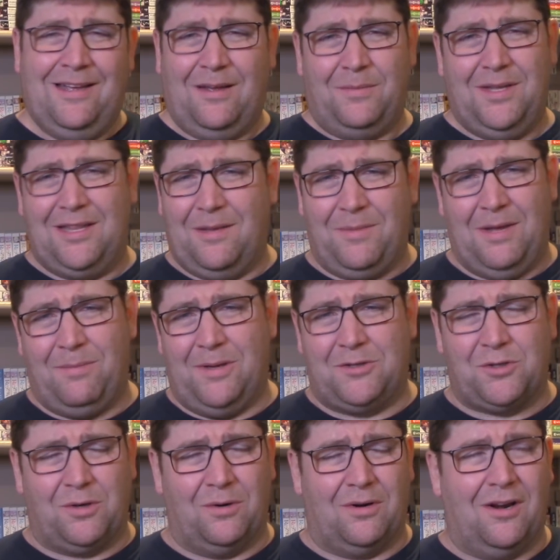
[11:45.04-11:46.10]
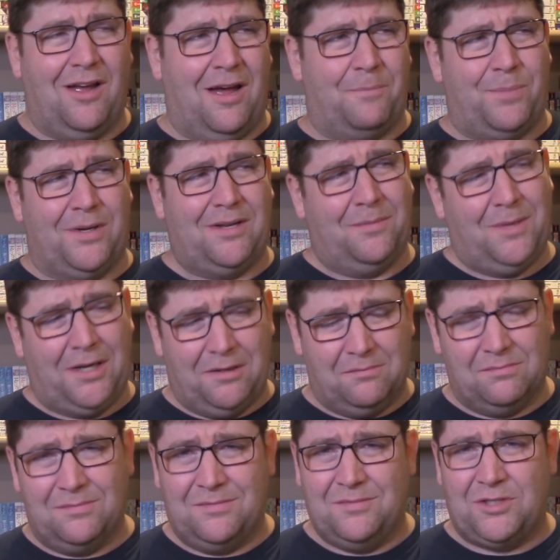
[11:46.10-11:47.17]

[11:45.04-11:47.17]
I mean, that may be true or not, but, I mean,